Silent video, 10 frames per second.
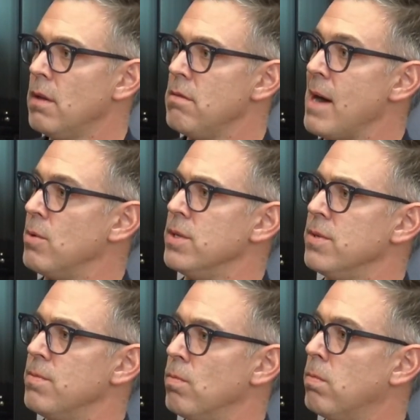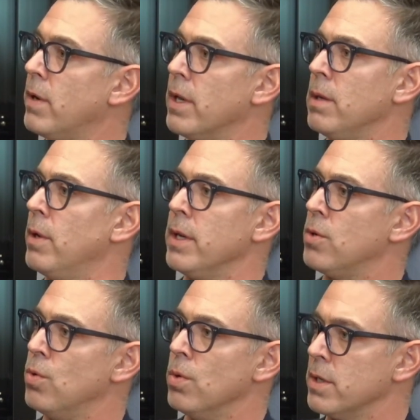that was really, really
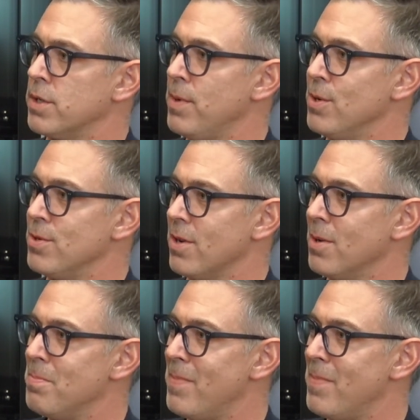cool exposure,